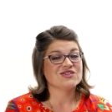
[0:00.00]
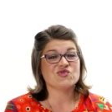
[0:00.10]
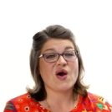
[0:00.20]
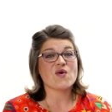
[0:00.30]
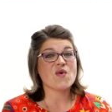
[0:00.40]

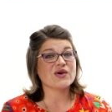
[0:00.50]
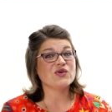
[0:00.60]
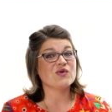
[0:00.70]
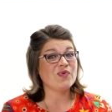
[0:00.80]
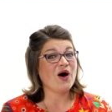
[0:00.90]
So now I want
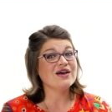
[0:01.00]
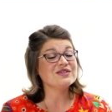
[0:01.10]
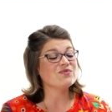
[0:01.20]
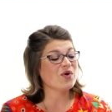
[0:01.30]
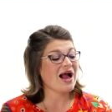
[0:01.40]
you to
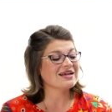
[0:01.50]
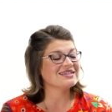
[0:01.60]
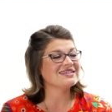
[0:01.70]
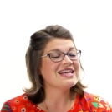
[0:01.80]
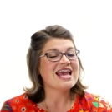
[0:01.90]
pause and
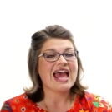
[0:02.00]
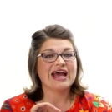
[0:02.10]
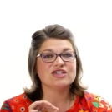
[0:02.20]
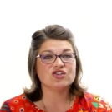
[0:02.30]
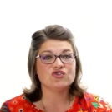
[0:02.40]
practice
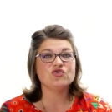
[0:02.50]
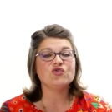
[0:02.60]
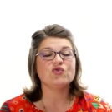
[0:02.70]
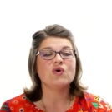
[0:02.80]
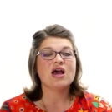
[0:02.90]
and
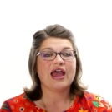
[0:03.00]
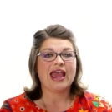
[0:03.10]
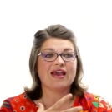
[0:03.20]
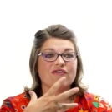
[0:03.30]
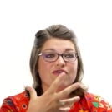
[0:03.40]
do
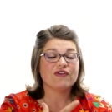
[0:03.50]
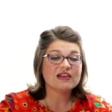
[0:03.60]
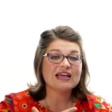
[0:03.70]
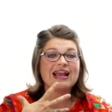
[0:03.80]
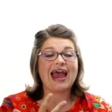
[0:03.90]
a
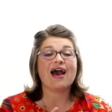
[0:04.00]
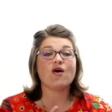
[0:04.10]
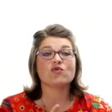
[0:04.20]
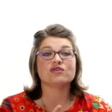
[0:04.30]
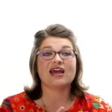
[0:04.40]
filling
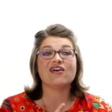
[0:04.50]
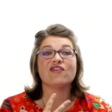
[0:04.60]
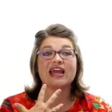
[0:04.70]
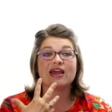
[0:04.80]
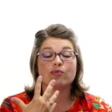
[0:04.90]
out
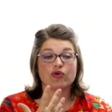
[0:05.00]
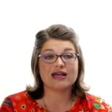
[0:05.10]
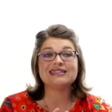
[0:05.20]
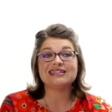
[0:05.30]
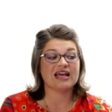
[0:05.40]
of a
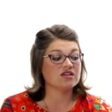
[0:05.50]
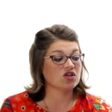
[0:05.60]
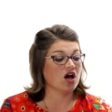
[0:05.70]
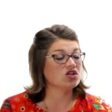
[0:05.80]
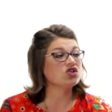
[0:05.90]
present
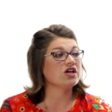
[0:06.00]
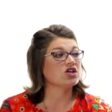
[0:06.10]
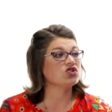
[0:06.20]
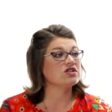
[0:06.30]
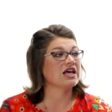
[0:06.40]
tense
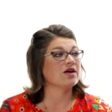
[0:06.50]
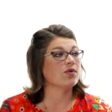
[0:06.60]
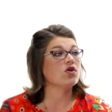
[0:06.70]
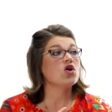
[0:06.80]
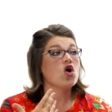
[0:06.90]
conjugation
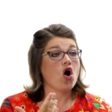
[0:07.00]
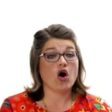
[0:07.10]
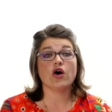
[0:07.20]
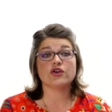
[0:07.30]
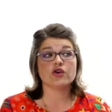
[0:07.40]
table
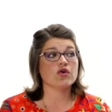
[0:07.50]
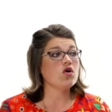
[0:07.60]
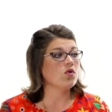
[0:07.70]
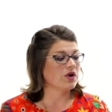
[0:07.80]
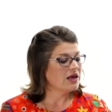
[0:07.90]
on your
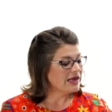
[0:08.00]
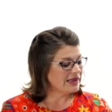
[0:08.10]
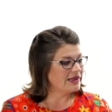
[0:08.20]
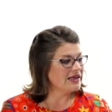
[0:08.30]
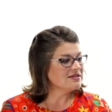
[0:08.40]
own.
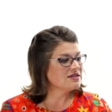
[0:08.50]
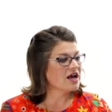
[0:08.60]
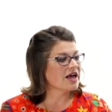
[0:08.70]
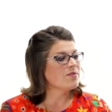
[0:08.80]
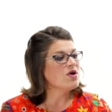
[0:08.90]
This
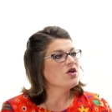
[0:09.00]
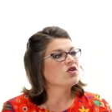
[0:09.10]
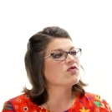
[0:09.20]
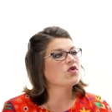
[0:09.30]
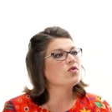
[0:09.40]
time,
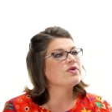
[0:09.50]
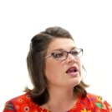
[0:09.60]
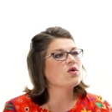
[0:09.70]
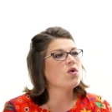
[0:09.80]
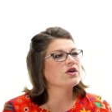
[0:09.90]
the verb
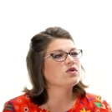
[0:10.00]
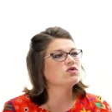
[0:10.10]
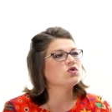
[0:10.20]
that I want you